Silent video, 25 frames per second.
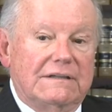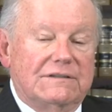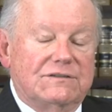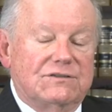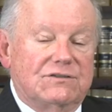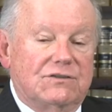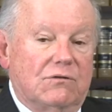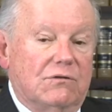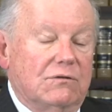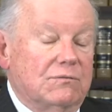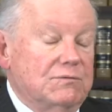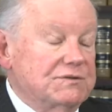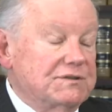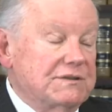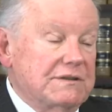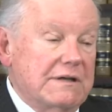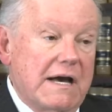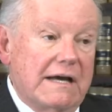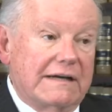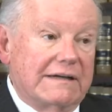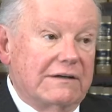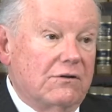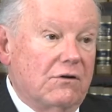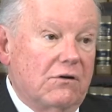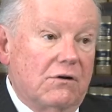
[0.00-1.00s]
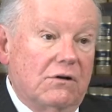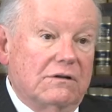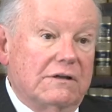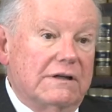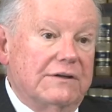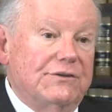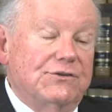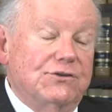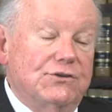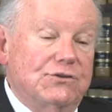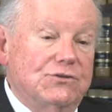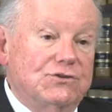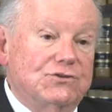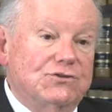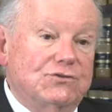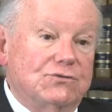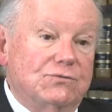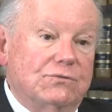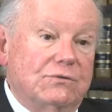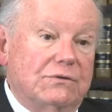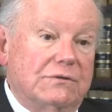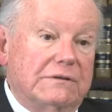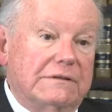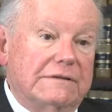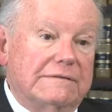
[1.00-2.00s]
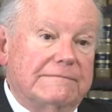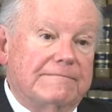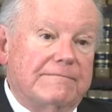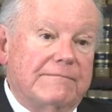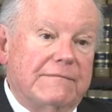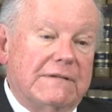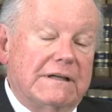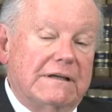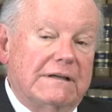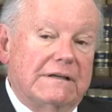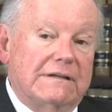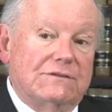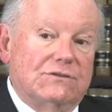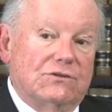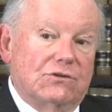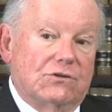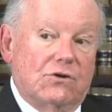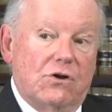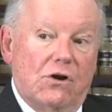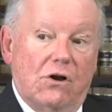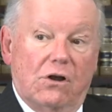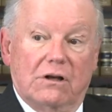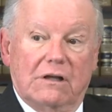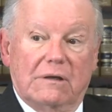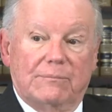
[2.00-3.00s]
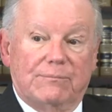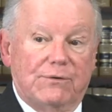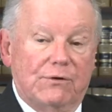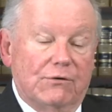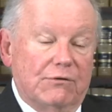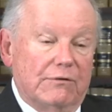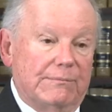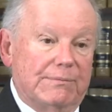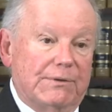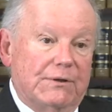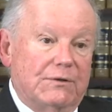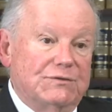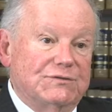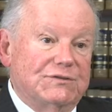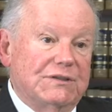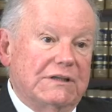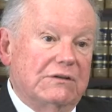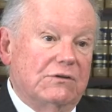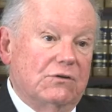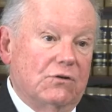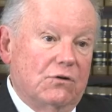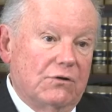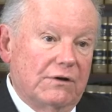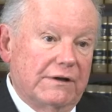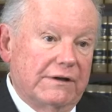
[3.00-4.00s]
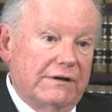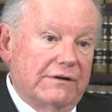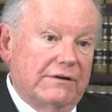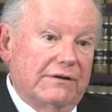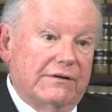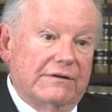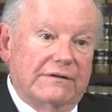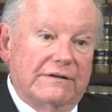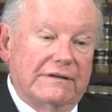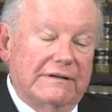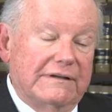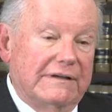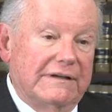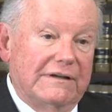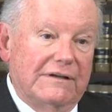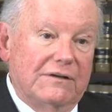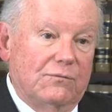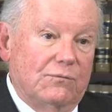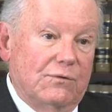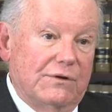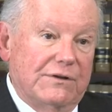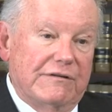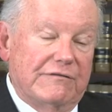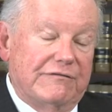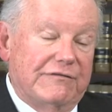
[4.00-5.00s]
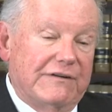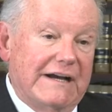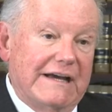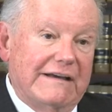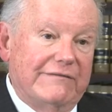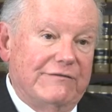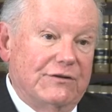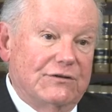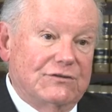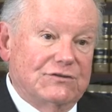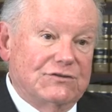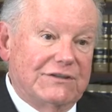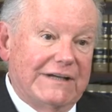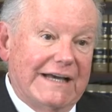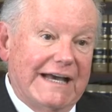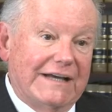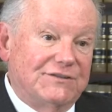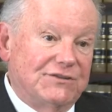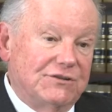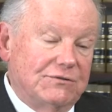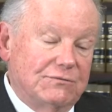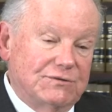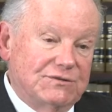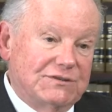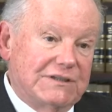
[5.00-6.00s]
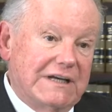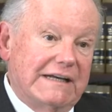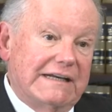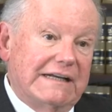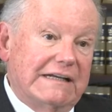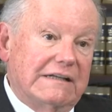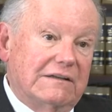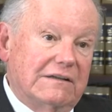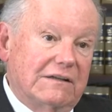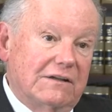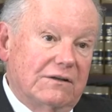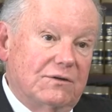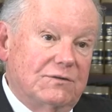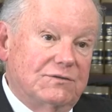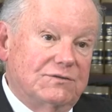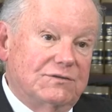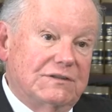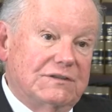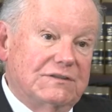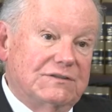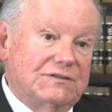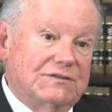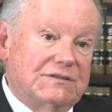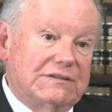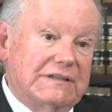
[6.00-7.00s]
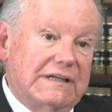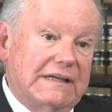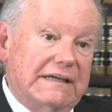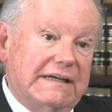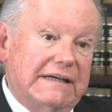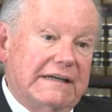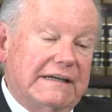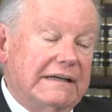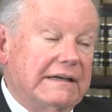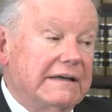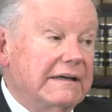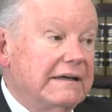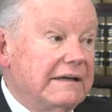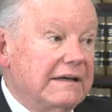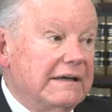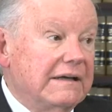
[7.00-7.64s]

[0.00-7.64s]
So it was not at all unusual to call up your opposing lawyer when the five year statute was getting close and say,